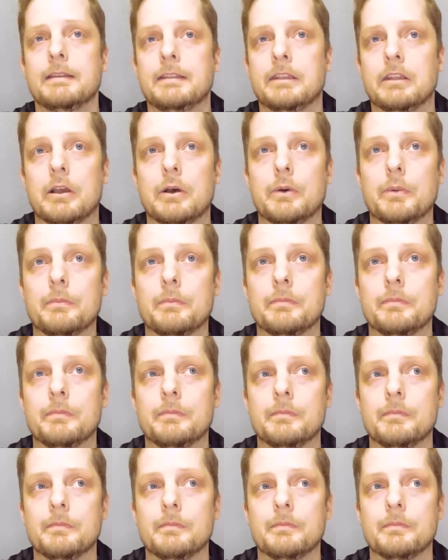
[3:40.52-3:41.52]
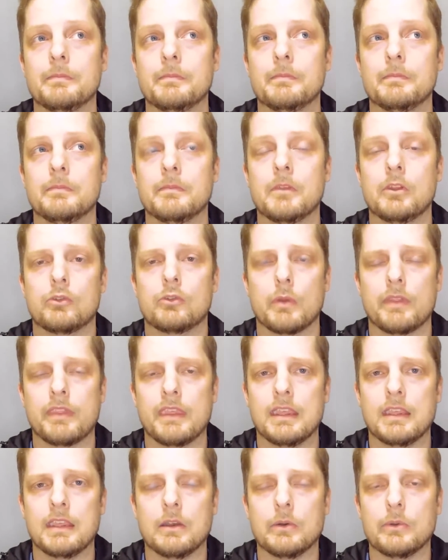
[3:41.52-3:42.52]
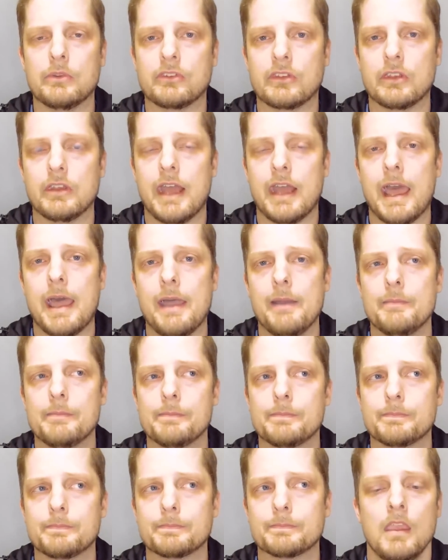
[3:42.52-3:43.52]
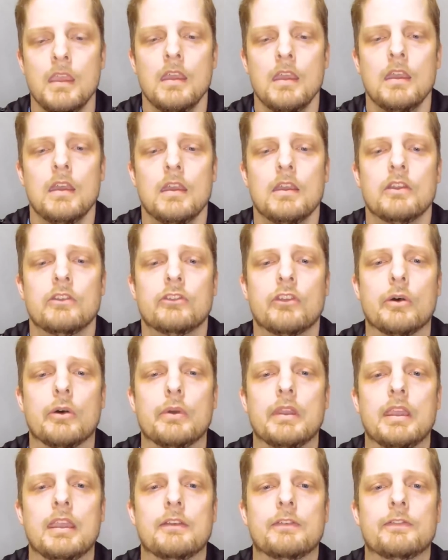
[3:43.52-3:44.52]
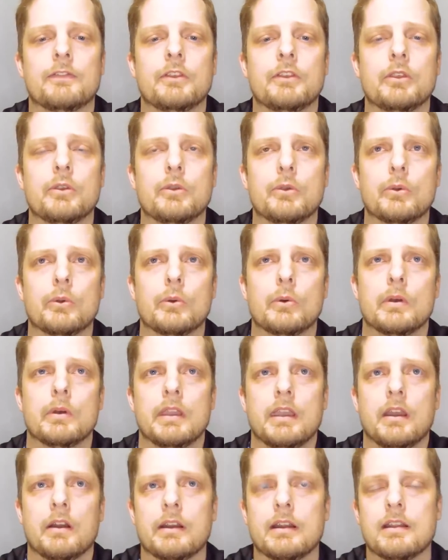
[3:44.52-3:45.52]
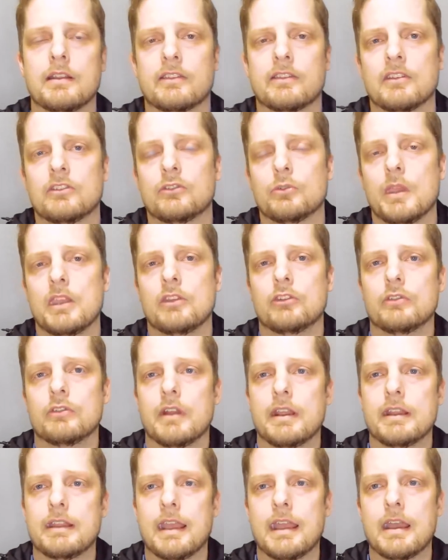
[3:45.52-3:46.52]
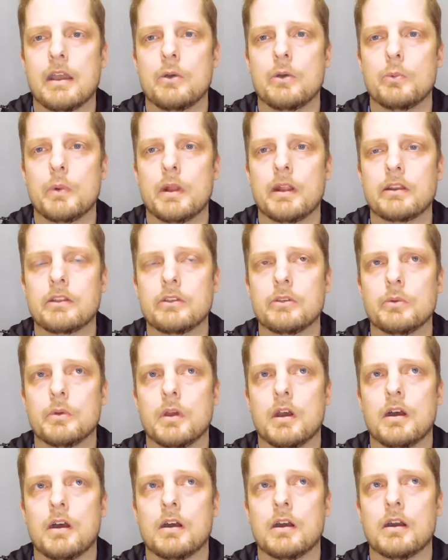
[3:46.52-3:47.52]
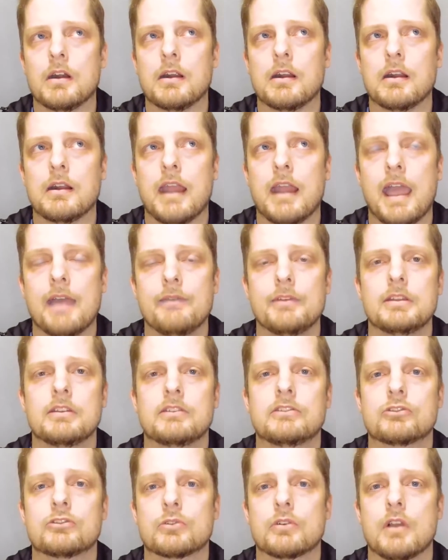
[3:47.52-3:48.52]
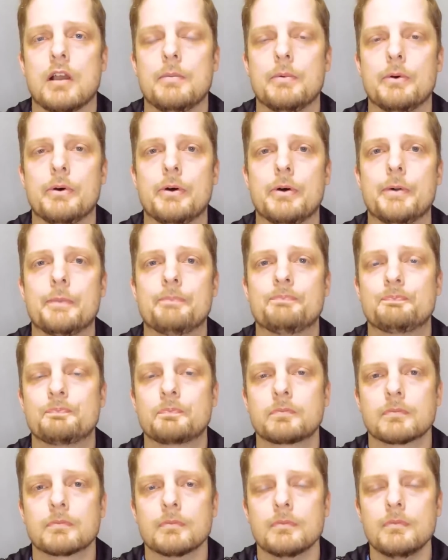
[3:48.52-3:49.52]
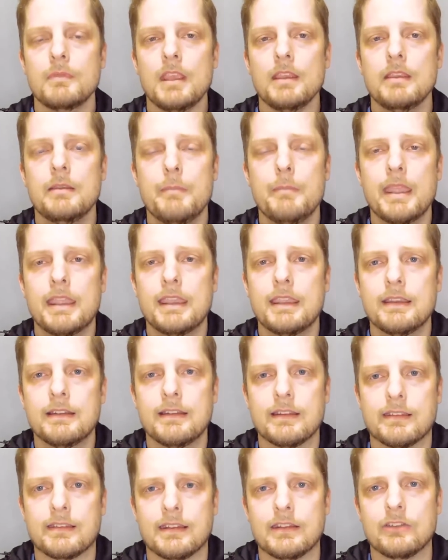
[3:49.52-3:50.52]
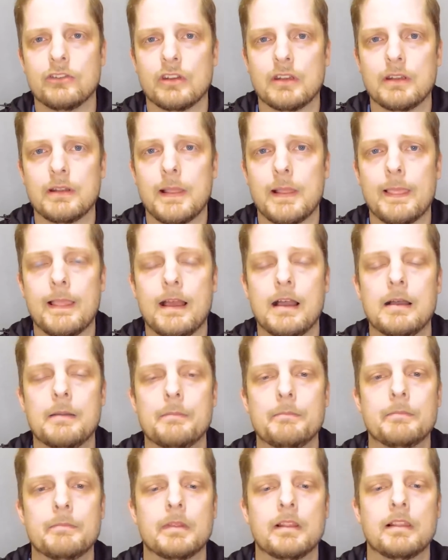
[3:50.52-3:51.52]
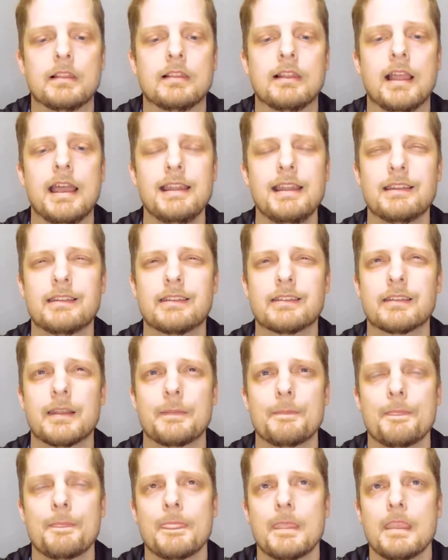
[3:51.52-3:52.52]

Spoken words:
It's what the ego is good at. So if you are in a situation right now where you are having trouble making a decision, let's